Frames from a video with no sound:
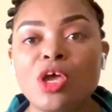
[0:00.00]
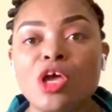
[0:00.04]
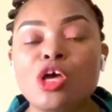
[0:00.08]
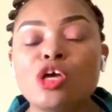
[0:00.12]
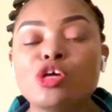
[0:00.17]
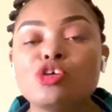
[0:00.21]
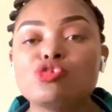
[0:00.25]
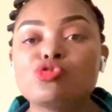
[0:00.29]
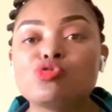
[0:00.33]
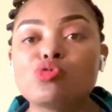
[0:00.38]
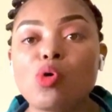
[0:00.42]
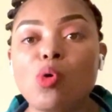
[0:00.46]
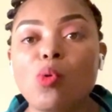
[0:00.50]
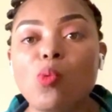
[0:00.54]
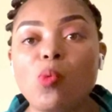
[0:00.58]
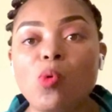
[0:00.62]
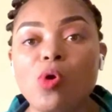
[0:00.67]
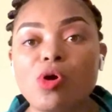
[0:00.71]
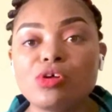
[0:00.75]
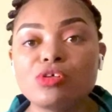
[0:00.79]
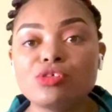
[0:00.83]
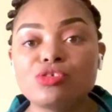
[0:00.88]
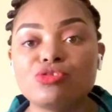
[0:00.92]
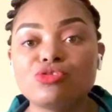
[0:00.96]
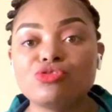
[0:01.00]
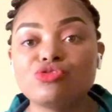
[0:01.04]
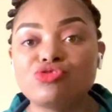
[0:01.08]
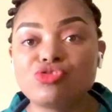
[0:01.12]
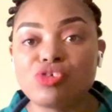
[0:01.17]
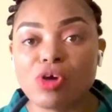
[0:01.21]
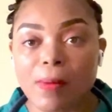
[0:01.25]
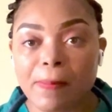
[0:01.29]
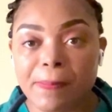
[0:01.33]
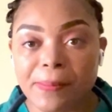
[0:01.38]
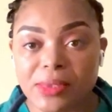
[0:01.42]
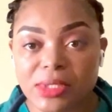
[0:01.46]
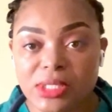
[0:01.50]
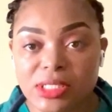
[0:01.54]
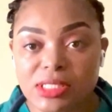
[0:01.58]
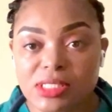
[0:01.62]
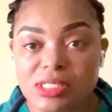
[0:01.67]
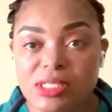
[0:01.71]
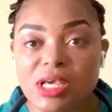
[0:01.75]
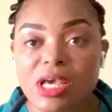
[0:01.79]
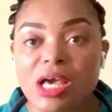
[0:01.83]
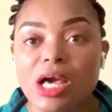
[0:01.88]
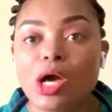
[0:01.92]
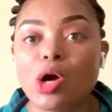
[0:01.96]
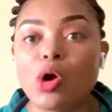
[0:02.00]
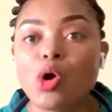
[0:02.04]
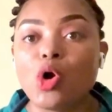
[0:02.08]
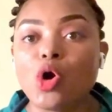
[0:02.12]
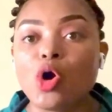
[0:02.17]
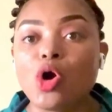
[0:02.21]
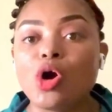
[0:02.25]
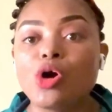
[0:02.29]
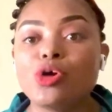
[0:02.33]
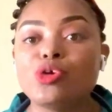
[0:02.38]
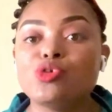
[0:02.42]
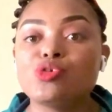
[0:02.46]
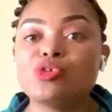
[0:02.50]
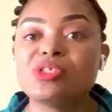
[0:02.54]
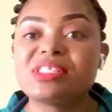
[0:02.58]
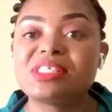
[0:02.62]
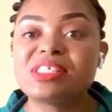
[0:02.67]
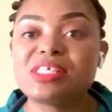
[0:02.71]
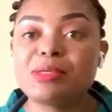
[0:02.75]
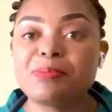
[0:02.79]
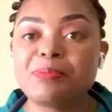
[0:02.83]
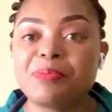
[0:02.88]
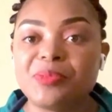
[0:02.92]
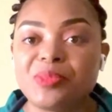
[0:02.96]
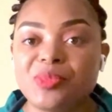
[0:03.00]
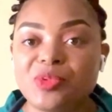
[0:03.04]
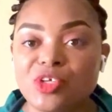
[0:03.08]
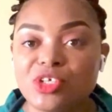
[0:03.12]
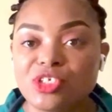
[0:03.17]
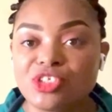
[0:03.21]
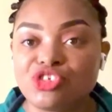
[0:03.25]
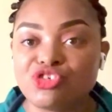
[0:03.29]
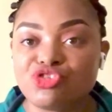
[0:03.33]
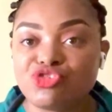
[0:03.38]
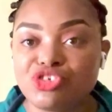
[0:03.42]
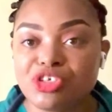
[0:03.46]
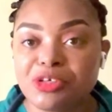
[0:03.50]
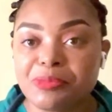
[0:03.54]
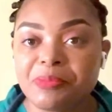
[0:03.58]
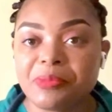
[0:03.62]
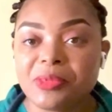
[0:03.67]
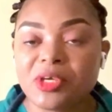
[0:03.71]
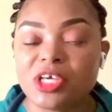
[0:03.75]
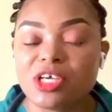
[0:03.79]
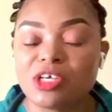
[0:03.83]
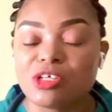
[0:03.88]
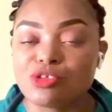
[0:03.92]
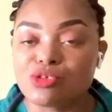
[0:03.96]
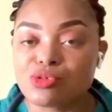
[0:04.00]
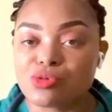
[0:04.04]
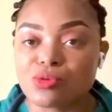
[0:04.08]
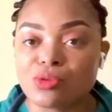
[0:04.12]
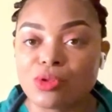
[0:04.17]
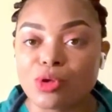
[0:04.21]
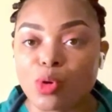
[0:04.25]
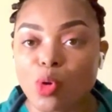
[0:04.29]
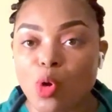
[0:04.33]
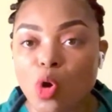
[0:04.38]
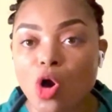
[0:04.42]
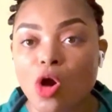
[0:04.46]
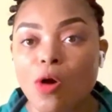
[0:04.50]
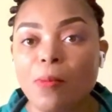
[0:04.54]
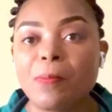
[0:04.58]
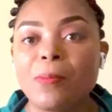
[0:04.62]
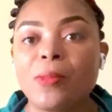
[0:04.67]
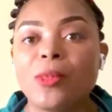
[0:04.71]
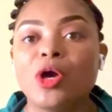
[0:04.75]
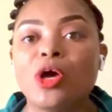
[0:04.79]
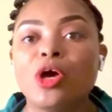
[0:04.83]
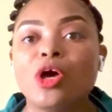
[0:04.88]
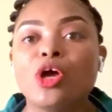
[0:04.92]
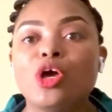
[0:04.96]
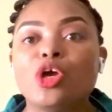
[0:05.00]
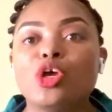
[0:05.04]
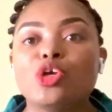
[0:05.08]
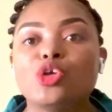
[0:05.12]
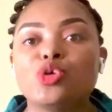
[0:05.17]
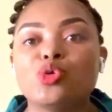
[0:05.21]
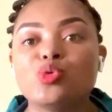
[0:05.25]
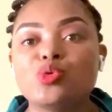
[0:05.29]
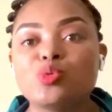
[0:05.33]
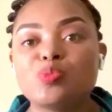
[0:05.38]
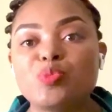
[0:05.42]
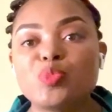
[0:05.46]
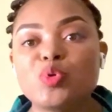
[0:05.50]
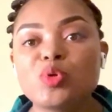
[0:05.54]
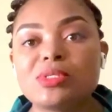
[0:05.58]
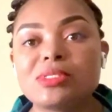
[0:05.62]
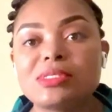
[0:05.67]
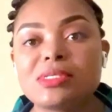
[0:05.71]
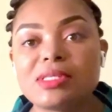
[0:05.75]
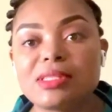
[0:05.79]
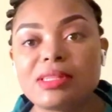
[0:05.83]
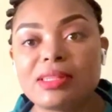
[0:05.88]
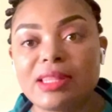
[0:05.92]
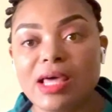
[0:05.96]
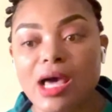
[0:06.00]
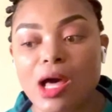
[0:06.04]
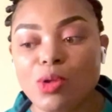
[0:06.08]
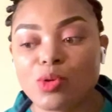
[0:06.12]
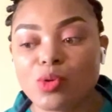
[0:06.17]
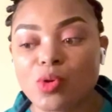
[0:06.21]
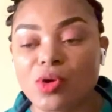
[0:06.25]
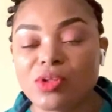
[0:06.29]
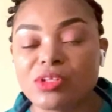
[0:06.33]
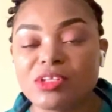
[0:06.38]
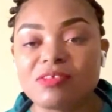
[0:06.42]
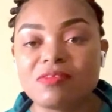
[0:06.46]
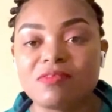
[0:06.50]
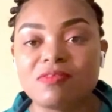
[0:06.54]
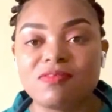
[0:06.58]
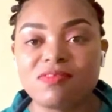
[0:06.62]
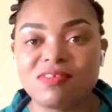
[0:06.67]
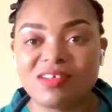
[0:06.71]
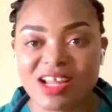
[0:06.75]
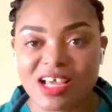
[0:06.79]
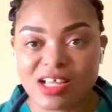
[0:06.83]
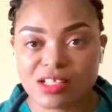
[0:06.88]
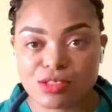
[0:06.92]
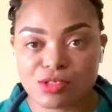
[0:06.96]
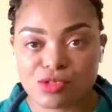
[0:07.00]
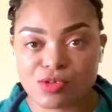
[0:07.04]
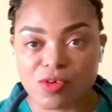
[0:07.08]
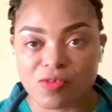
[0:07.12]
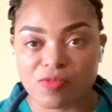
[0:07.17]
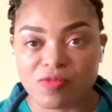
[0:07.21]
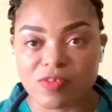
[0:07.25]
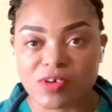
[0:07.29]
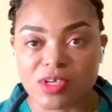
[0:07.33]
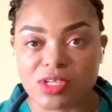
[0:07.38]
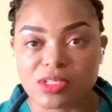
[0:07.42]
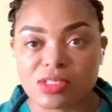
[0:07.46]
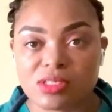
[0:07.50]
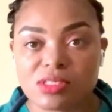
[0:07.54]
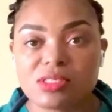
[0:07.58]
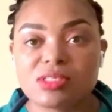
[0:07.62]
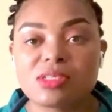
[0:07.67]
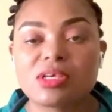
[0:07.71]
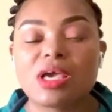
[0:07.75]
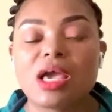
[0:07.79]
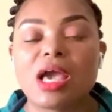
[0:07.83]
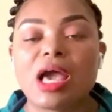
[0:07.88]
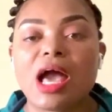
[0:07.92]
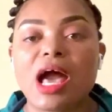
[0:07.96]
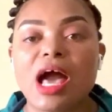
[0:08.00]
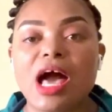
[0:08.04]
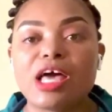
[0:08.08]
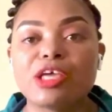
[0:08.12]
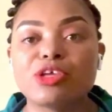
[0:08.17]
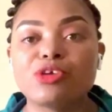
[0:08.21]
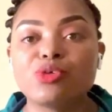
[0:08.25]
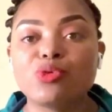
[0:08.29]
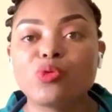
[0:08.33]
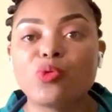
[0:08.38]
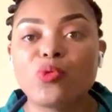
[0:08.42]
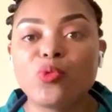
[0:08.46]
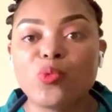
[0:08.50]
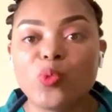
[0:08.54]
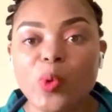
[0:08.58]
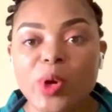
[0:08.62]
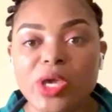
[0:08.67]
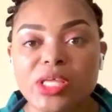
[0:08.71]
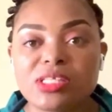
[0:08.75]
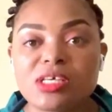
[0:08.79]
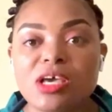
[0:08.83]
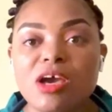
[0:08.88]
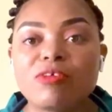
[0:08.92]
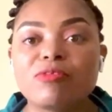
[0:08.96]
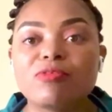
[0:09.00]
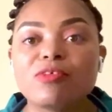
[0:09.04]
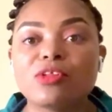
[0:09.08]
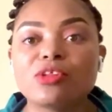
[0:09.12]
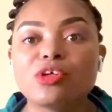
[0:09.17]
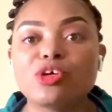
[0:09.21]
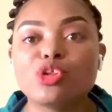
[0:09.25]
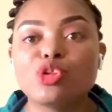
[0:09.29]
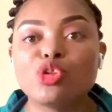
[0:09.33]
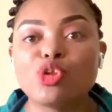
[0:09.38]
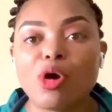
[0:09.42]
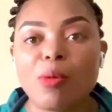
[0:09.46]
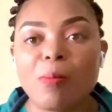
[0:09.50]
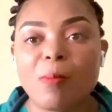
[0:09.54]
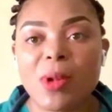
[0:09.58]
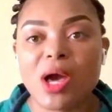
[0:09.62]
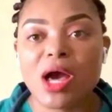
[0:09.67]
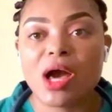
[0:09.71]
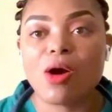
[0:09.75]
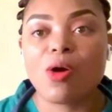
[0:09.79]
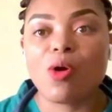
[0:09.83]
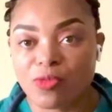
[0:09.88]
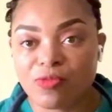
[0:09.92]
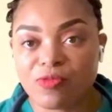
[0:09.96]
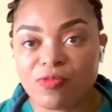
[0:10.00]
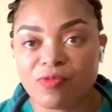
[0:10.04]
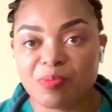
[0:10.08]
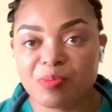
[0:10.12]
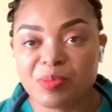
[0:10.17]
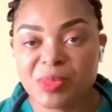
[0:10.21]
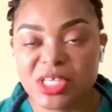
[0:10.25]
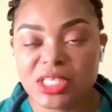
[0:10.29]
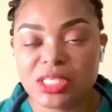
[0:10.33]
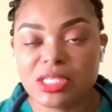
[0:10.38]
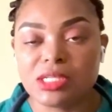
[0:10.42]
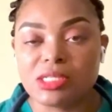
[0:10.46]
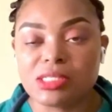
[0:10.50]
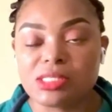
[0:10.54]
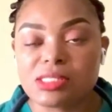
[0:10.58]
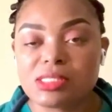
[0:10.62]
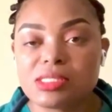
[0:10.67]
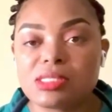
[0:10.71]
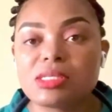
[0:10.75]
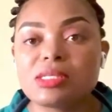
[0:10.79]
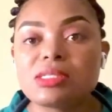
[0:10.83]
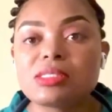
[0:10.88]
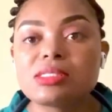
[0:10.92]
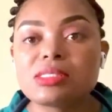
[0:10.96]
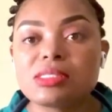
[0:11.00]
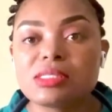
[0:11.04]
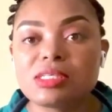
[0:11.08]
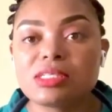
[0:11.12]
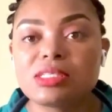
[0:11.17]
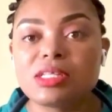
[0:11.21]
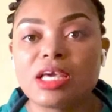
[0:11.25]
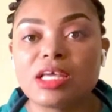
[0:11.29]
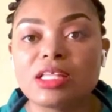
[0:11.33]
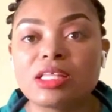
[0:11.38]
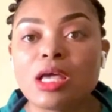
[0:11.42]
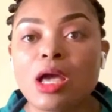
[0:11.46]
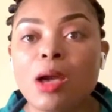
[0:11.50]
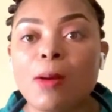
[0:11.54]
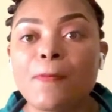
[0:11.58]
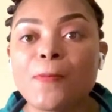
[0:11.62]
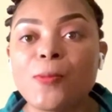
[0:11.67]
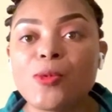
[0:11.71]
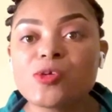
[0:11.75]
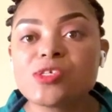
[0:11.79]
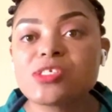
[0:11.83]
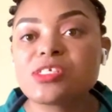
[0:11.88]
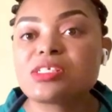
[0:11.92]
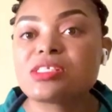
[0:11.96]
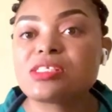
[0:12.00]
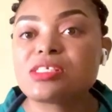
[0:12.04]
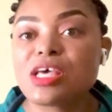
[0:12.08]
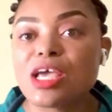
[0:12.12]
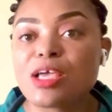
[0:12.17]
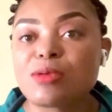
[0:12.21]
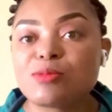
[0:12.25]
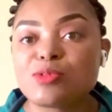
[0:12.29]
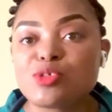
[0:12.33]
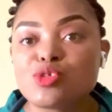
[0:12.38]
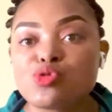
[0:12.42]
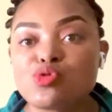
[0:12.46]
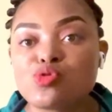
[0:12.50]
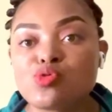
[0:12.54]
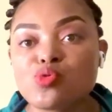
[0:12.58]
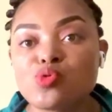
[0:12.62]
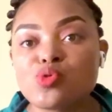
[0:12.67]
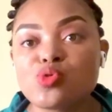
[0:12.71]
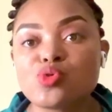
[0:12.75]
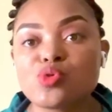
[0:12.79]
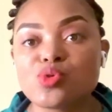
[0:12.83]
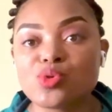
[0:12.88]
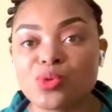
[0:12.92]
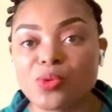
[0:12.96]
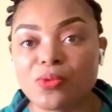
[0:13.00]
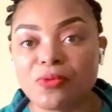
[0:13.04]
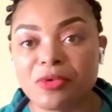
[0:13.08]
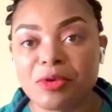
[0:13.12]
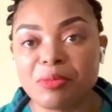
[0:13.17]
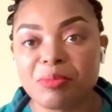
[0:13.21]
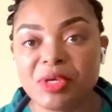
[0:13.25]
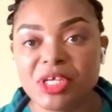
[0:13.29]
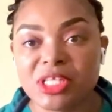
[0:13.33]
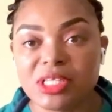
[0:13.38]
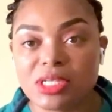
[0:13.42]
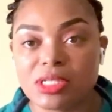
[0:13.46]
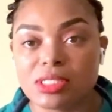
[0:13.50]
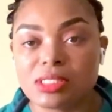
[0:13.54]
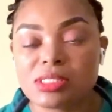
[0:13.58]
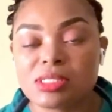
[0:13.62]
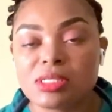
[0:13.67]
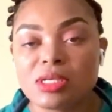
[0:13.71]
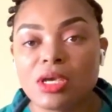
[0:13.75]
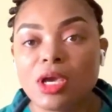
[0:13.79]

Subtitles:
So once you drop it or you dip the strip into the cup, you put it down on the flat surface and you wait for the number of minutes it's needed. Most of the times 2 to 3 minutes.